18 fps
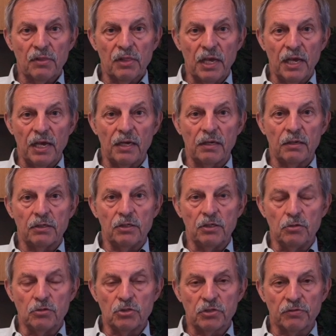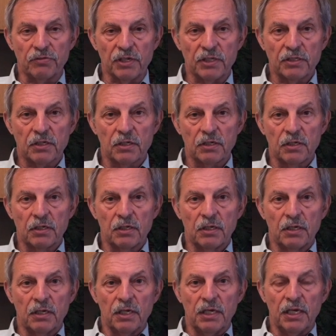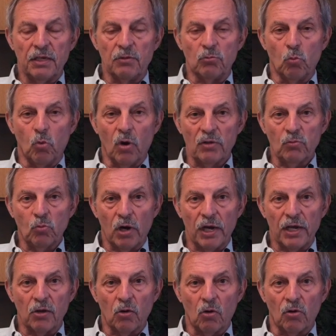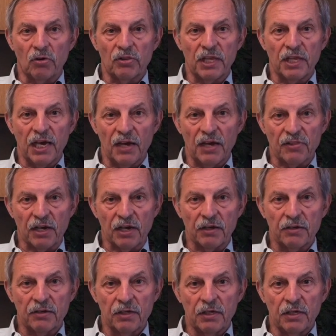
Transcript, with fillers: their use of it in one way or the other.